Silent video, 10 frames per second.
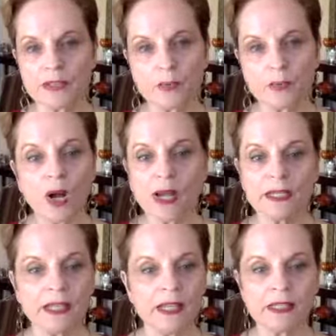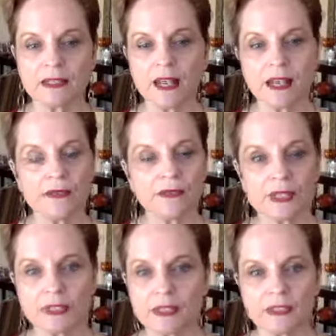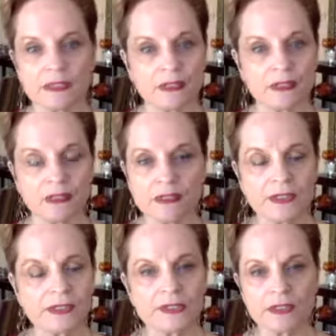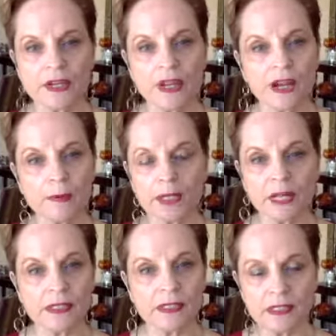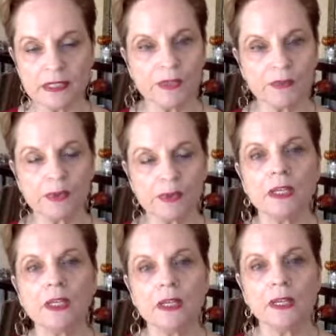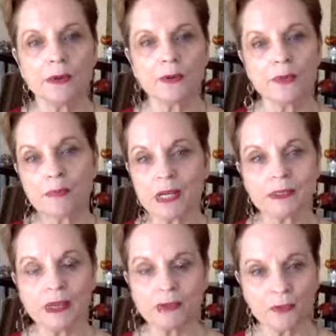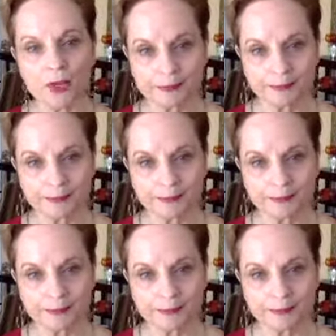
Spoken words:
"Why can't I visit? This is a time when I need to be with my loved one."